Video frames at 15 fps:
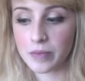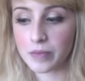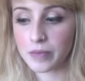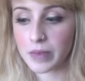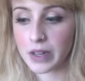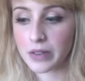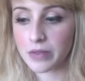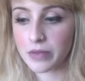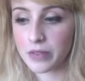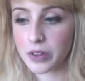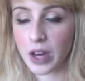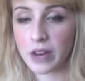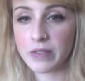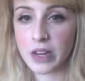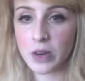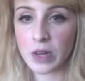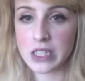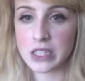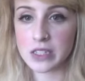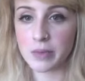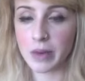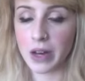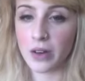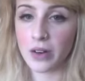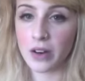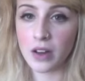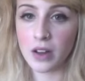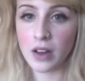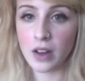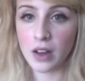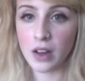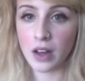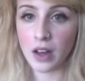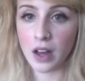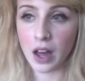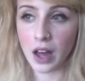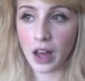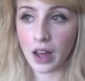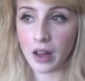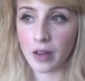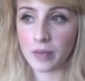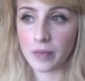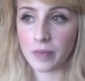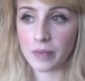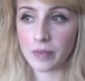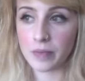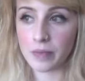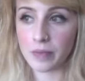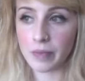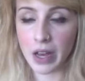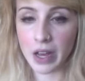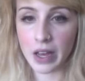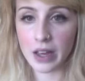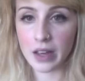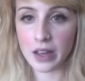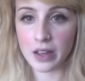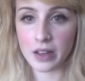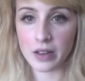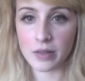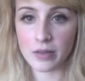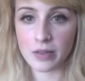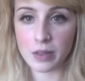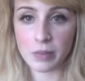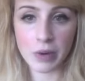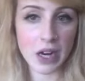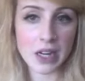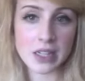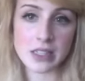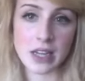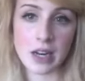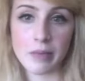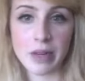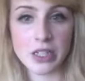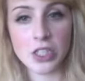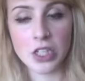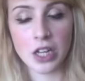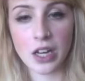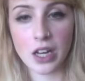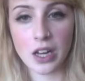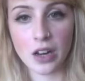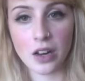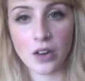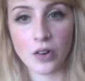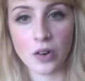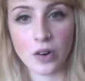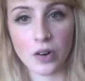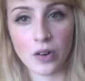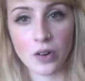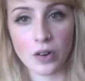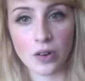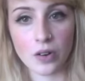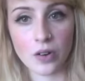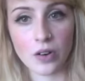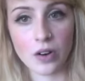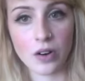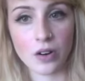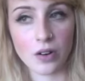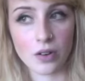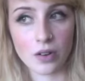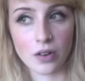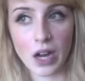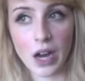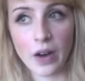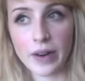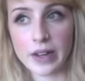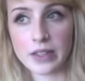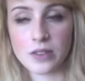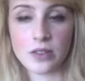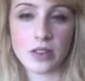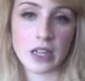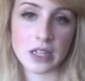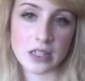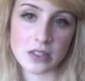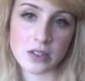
if you have any questions about the products that I mentioned, or how I do things, or